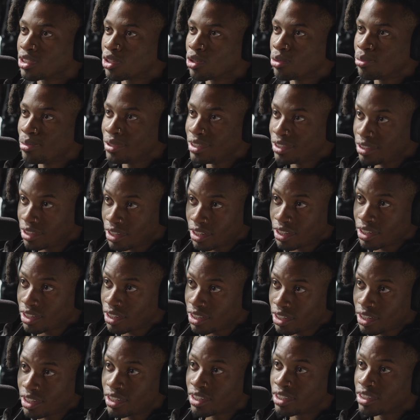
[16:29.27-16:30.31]
gonna be
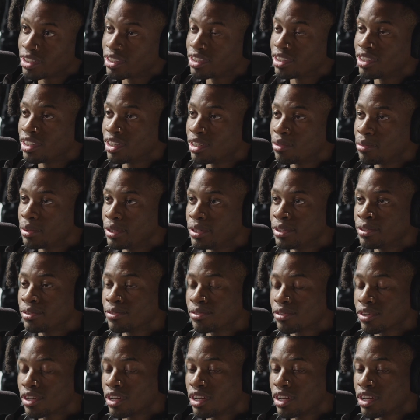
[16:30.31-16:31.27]
da-da-da. You know what I mean?